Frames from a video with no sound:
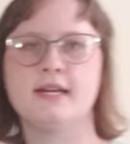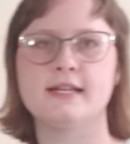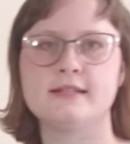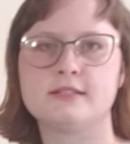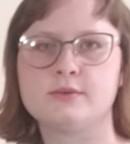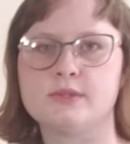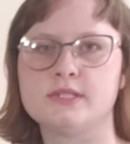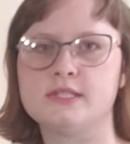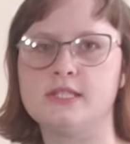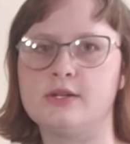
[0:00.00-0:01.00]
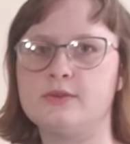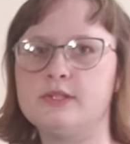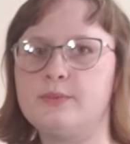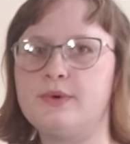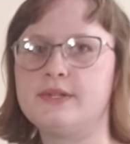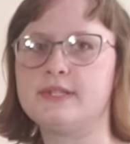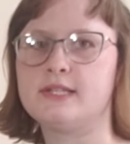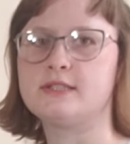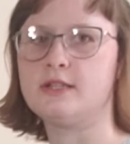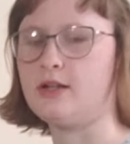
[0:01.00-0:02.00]
And this one's the only one
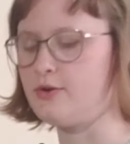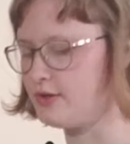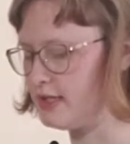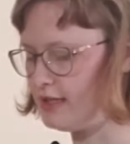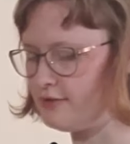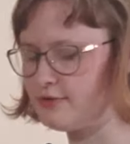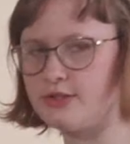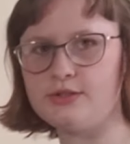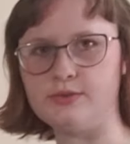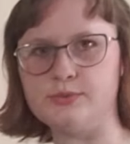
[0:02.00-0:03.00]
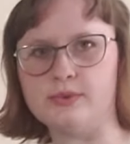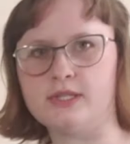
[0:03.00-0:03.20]
that's long enough too.